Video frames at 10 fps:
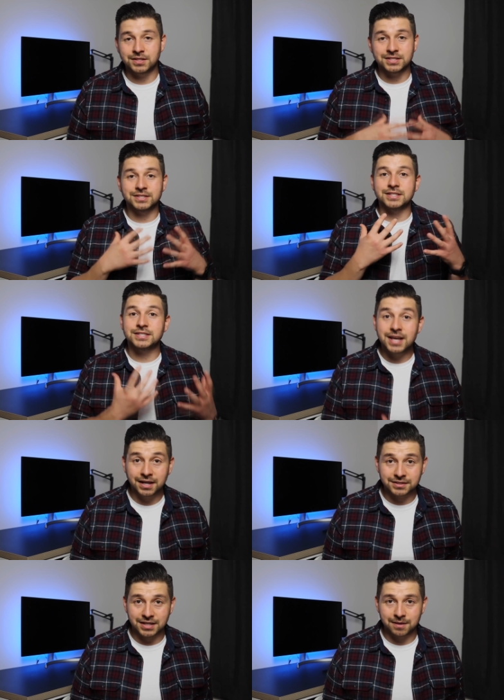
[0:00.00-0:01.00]
This is the
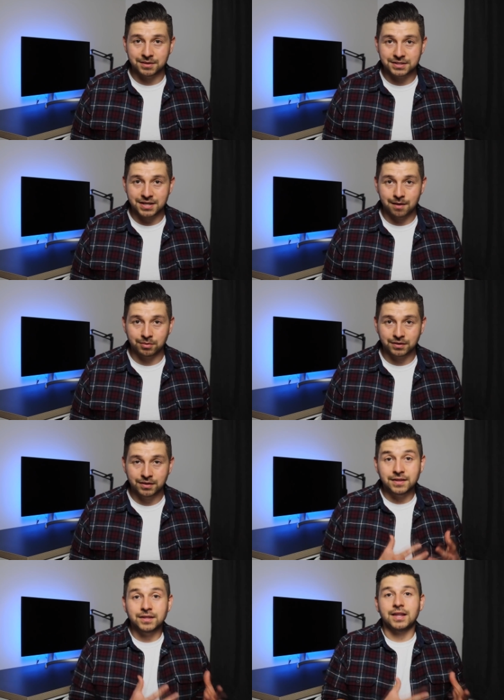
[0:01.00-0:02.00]
second time that it's happened
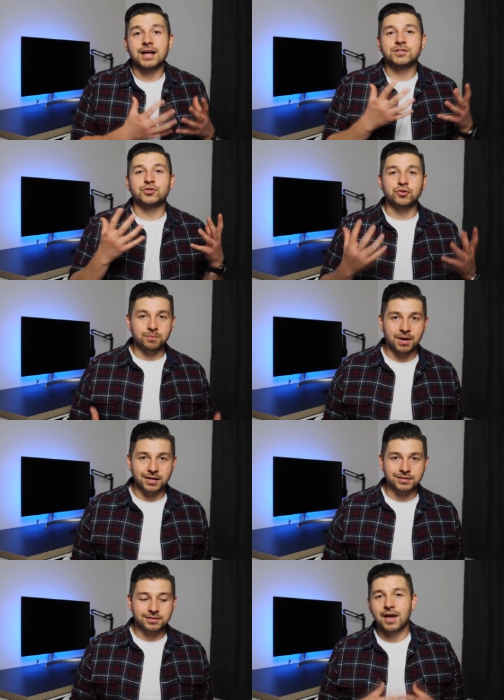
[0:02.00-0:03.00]
in the last two
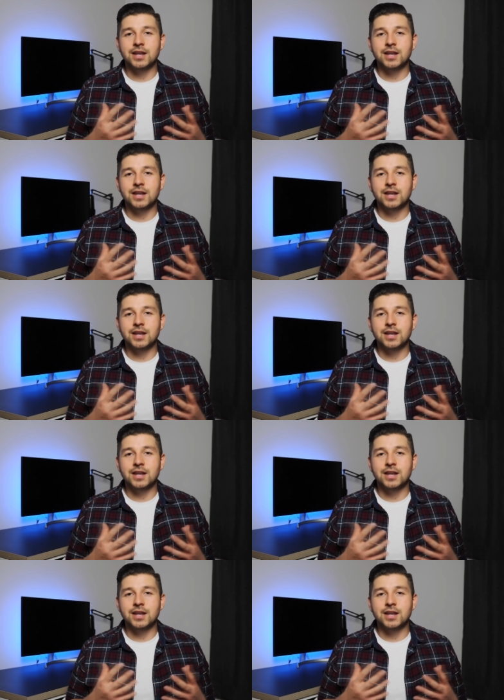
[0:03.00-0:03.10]
months.